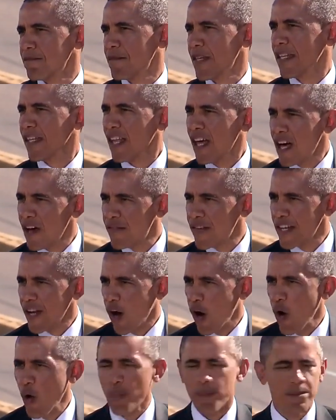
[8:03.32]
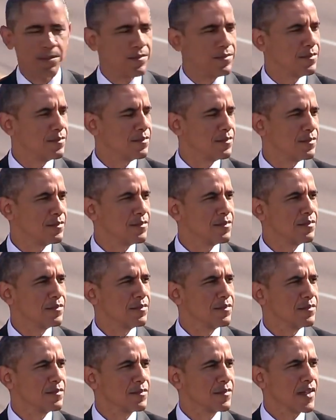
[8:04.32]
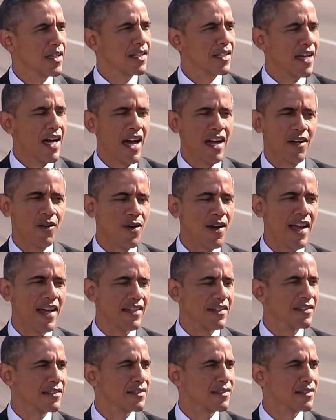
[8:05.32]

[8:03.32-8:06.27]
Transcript: that love and hope can conquer hate.